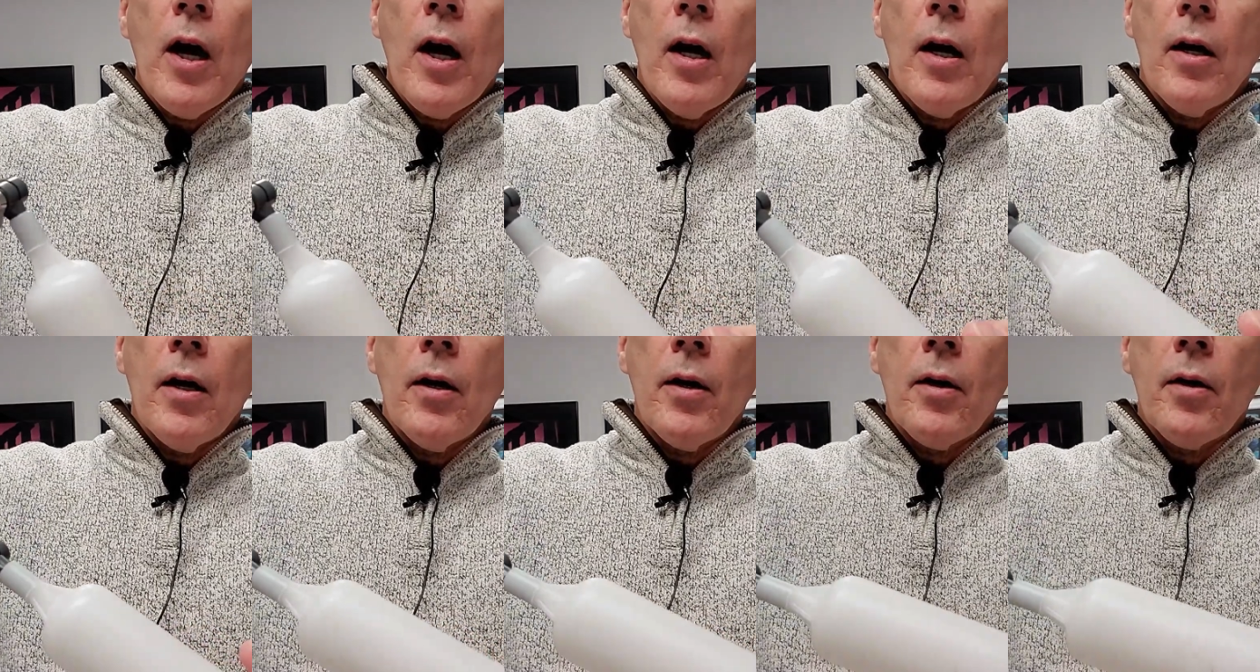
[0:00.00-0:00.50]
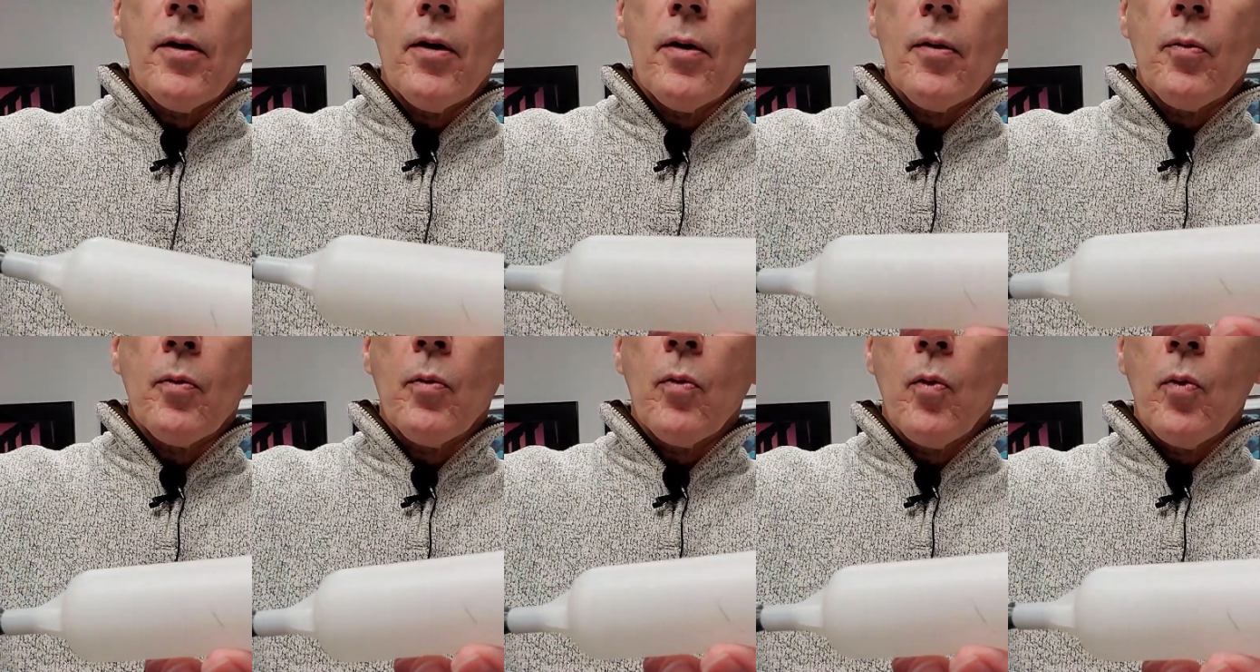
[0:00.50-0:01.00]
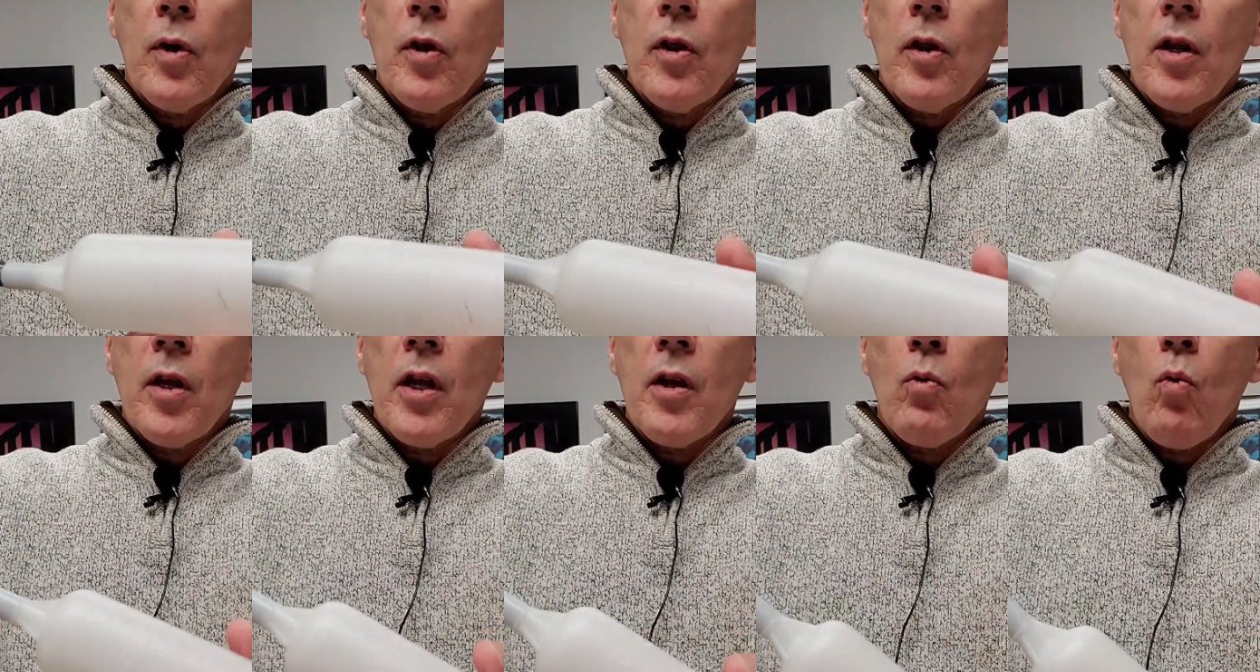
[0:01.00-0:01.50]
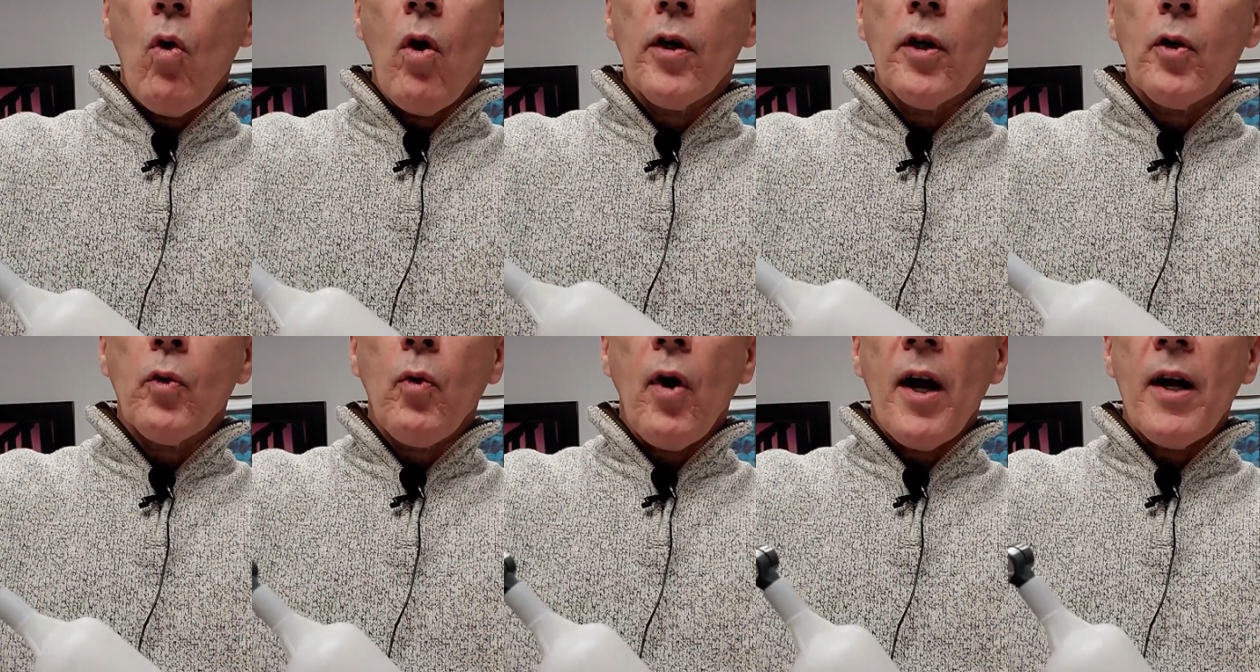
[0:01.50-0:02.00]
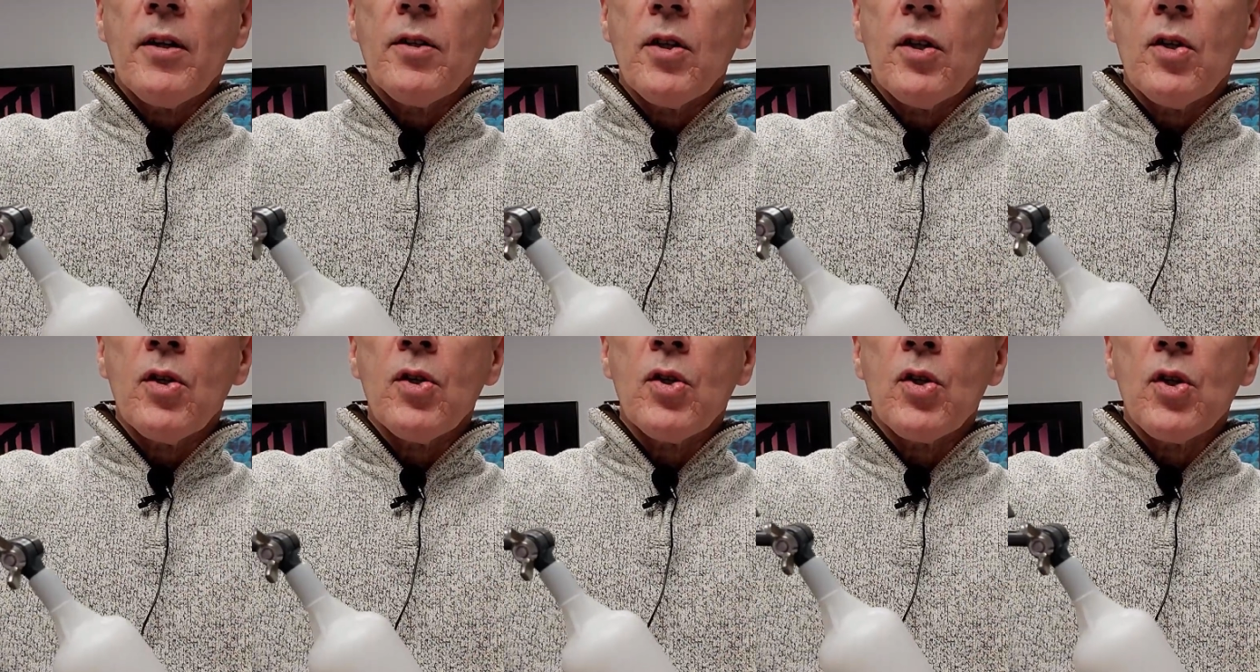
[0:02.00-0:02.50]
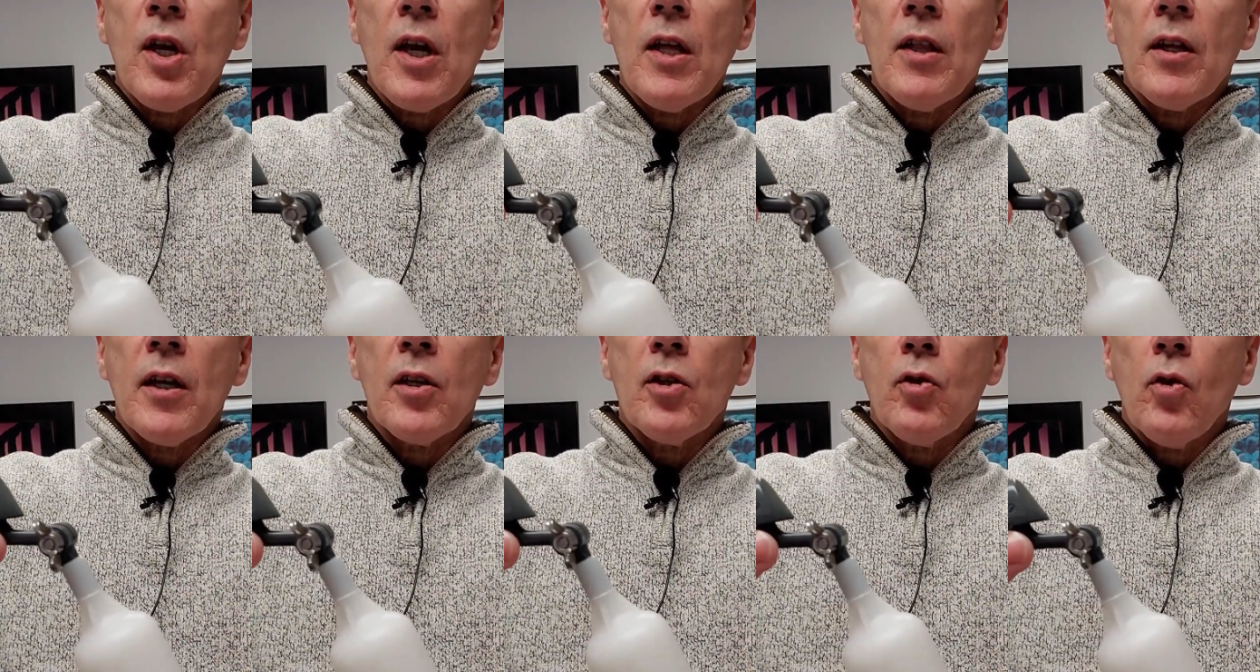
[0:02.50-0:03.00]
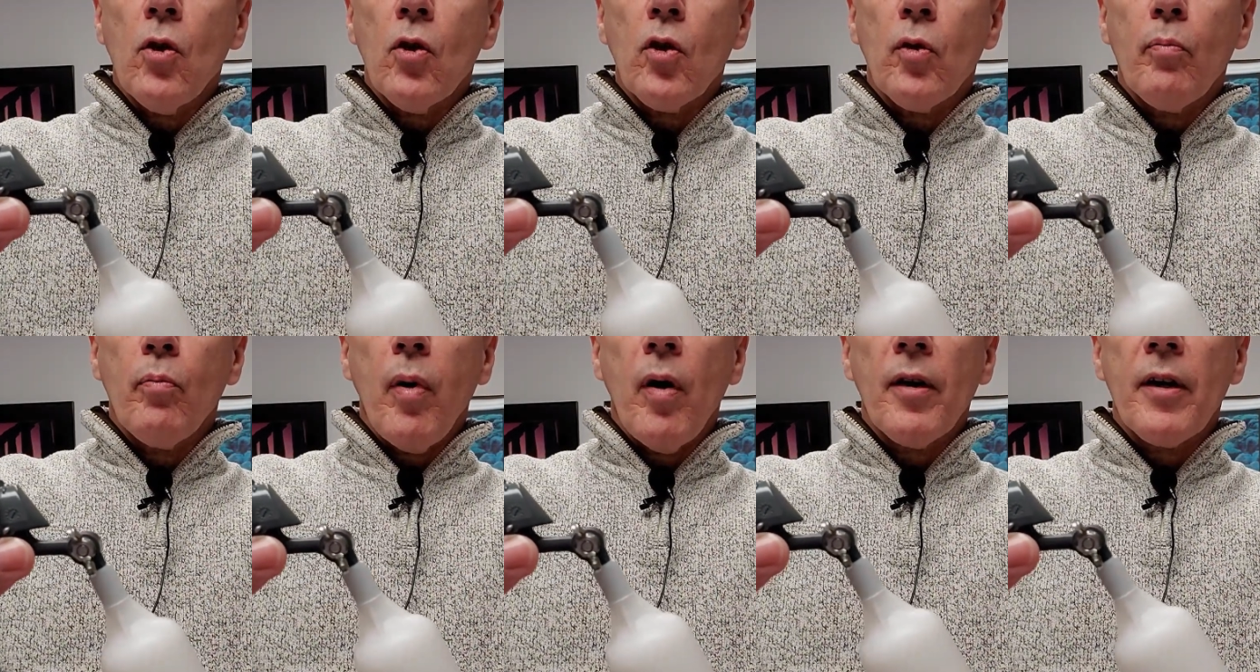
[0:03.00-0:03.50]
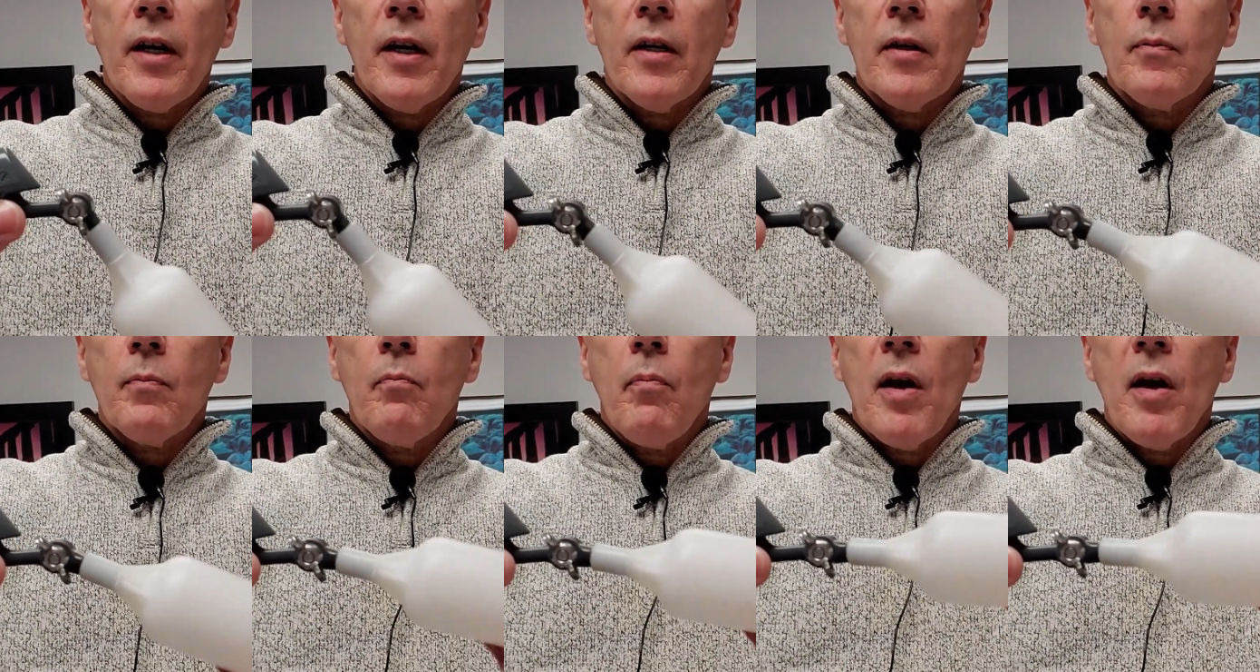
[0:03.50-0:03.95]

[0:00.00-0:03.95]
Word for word: Uh, when the water rises in the controller bucket,